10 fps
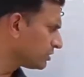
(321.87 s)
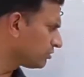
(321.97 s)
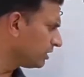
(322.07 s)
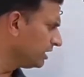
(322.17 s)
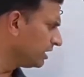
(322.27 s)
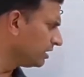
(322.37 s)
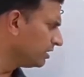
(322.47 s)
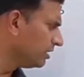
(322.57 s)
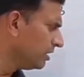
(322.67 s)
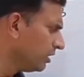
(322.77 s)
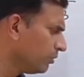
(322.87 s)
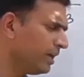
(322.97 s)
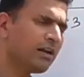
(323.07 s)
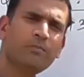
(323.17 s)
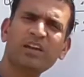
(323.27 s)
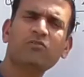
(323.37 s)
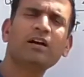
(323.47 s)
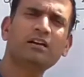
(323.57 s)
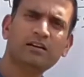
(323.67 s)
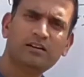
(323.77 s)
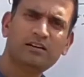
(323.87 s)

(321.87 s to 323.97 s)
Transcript: So here we are having what?